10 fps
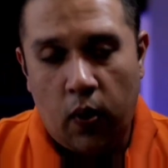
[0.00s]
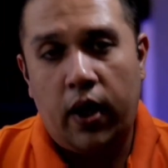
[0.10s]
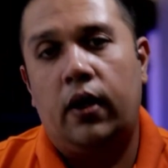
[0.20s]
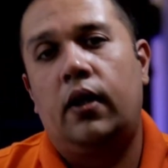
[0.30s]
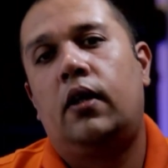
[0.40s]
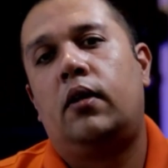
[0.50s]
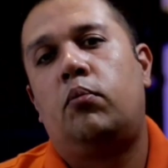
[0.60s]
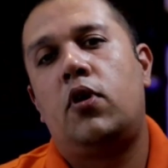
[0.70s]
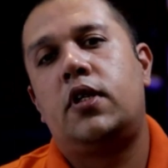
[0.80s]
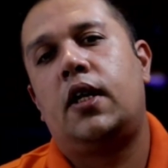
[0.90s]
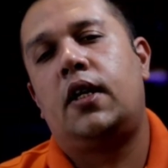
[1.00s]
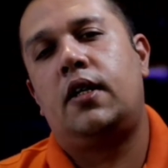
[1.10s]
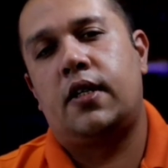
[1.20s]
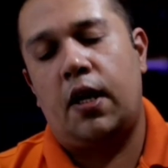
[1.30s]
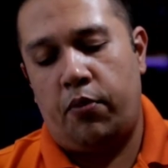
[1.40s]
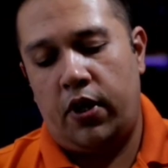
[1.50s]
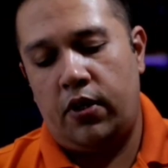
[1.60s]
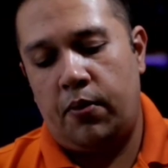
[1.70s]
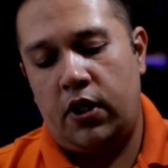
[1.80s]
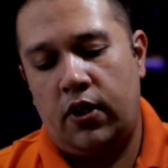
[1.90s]
Well, boys and girls, that
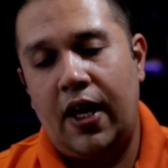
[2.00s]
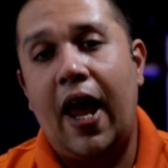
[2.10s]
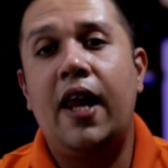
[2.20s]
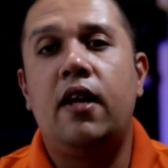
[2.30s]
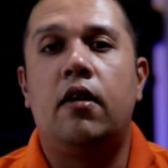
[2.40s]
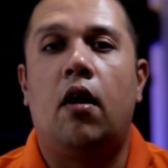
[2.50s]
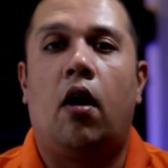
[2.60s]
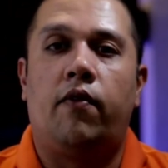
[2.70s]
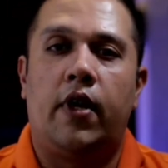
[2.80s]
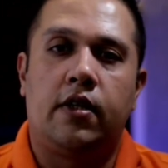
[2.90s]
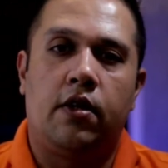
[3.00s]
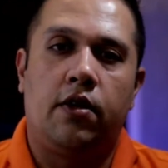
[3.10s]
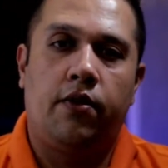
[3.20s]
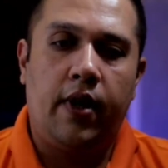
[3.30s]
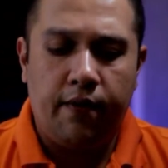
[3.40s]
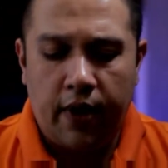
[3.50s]
brings me to the end of lesson 3.